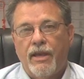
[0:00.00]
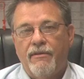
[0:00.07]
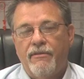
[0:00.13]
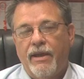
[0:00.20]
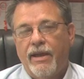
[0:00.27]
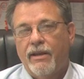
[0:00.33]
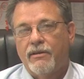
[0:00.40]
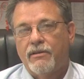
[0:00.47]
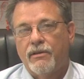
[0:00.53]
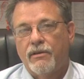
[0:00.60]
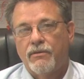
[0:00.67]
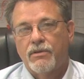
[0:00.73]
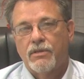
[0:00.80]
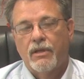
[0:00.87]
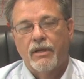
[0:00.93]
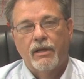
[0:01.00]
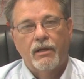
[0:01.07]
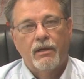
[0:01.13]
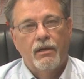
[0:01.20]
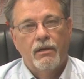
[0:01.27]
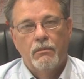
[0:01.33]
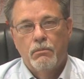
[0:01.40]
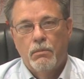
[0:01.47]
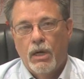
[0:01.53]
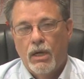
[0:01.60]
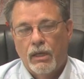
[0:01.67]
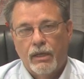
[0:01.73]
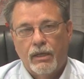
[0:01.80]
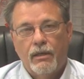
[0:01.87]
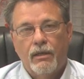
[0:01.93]
have additives like
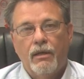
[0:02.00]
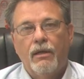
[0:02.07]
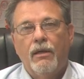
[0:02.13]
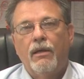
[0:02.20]
moly,